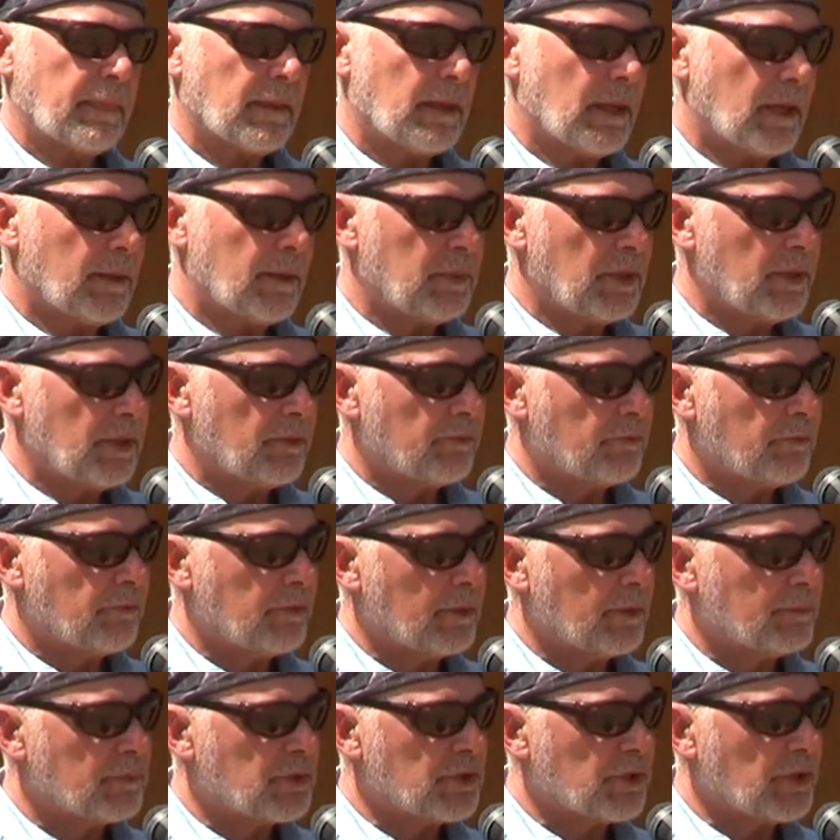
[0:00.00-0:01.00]
coming
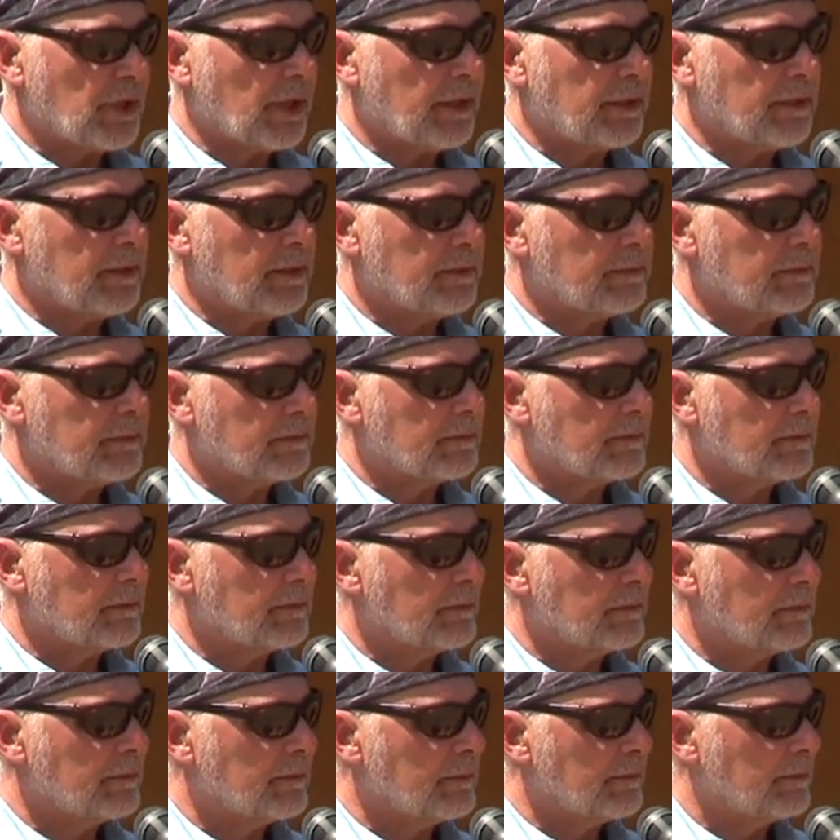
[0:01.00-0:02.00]
from China
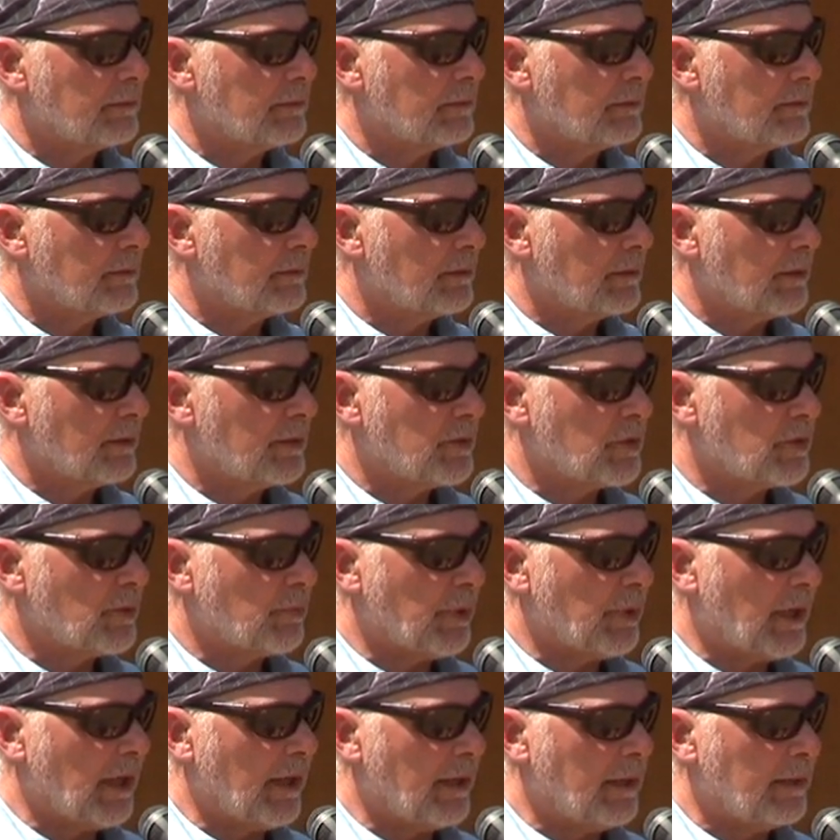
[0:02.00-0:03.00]
and
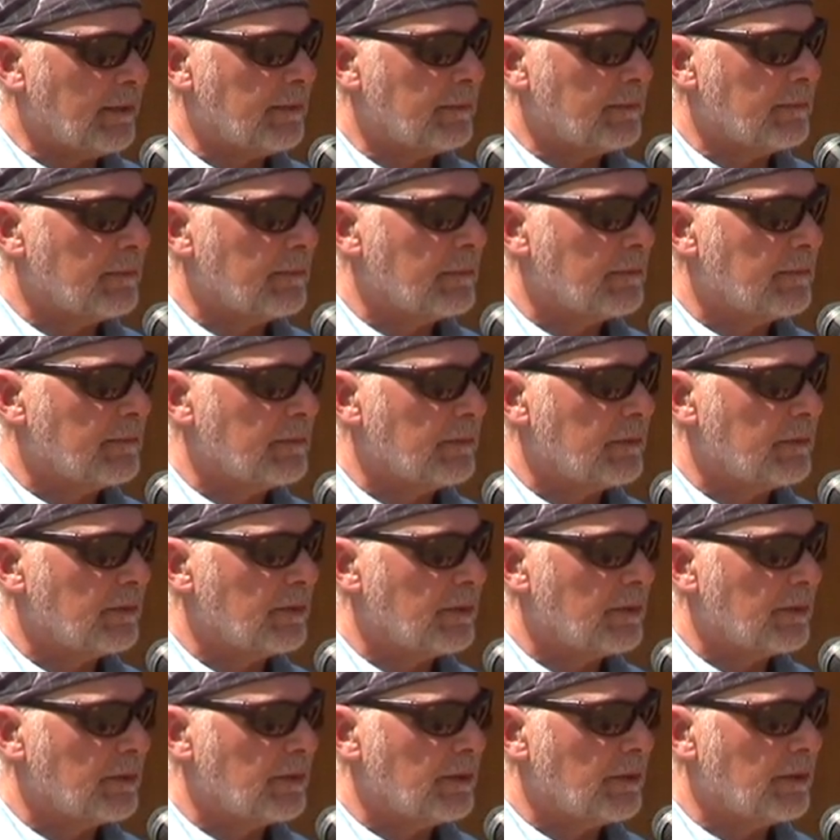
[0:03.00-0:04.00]
Japan
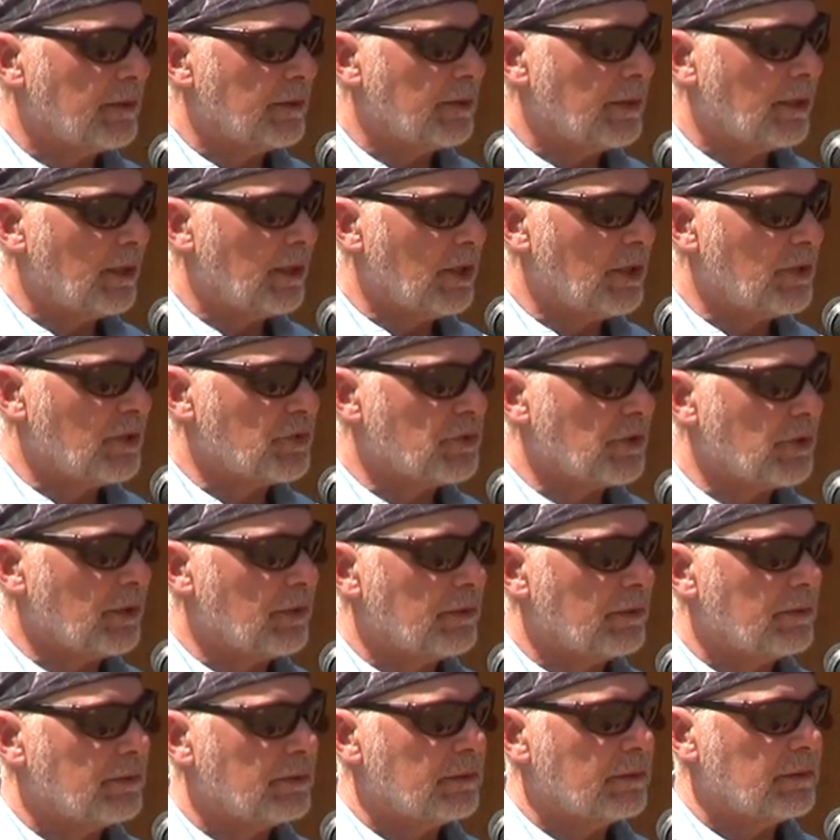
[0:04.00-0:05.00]
and
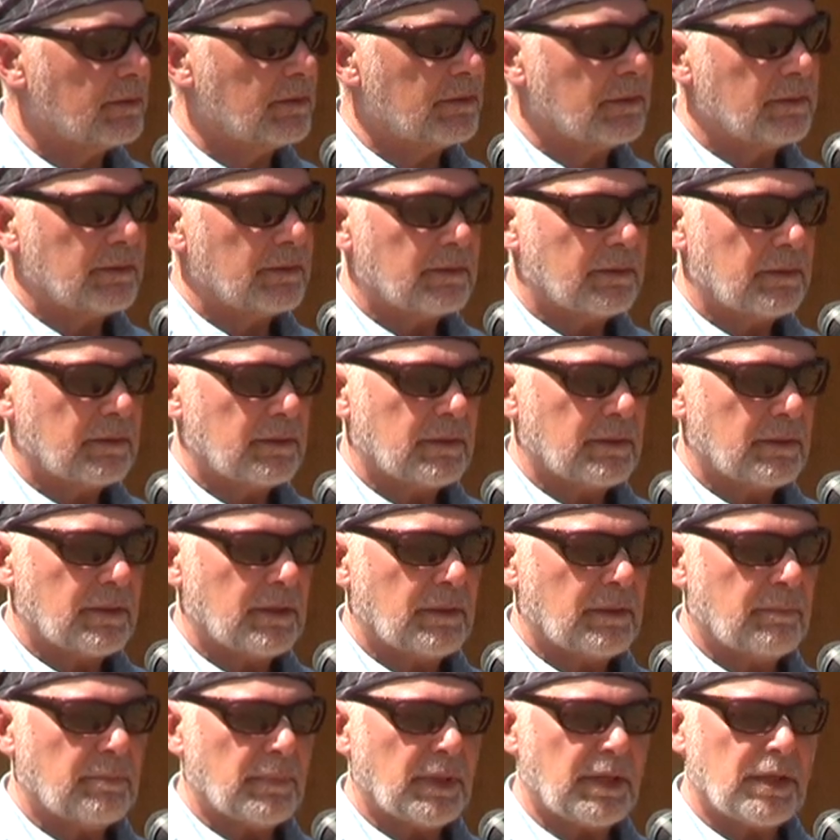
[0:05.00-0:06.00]
Asia
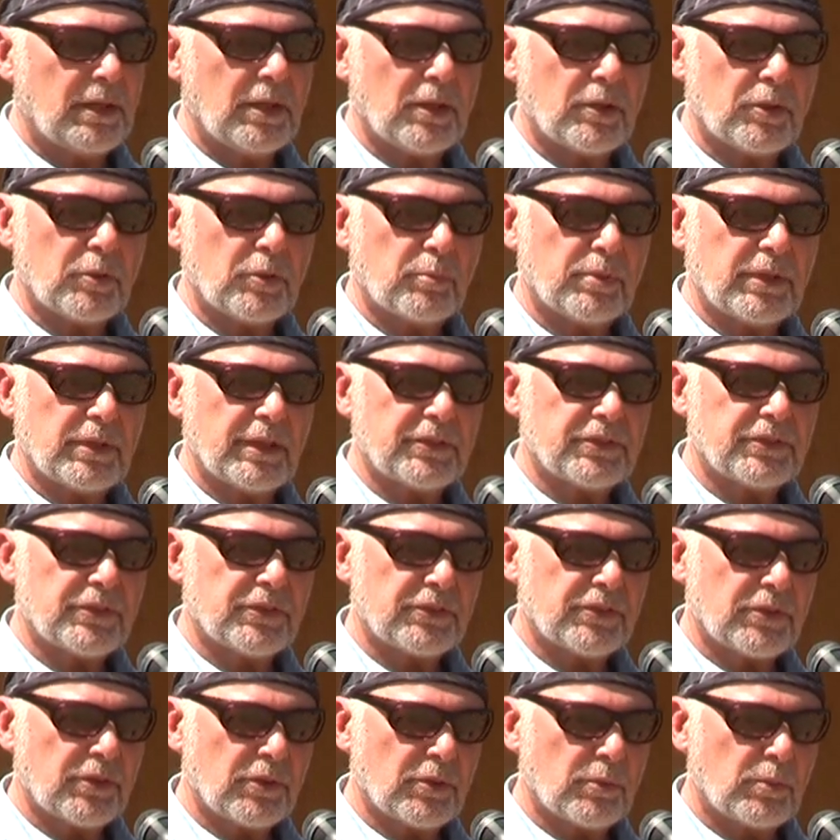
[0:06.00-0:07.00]
and many other
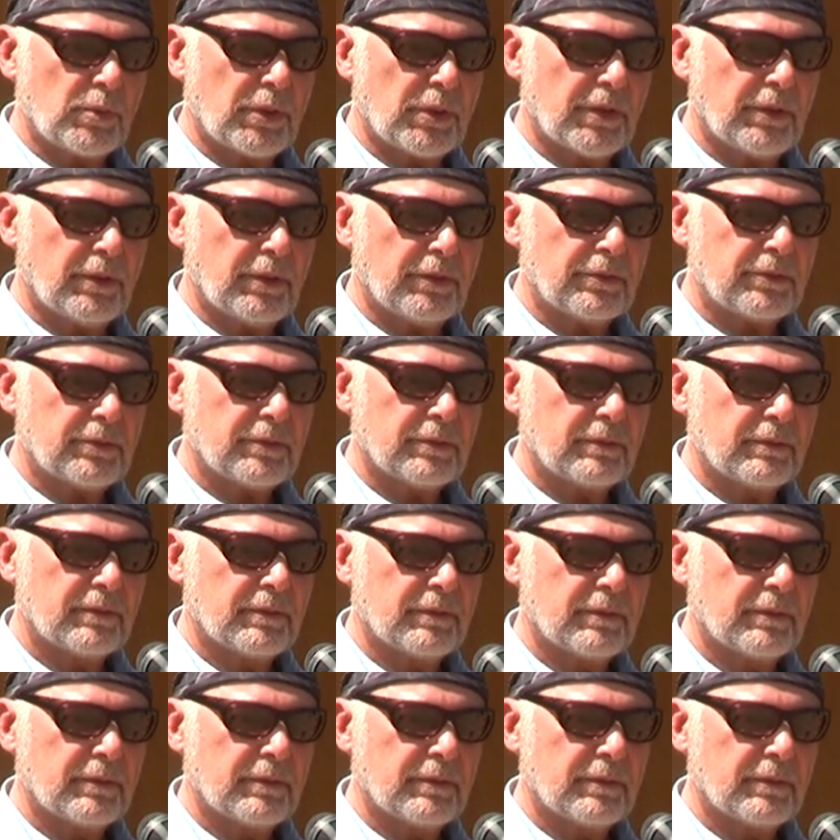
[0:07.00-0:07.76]
places in the world.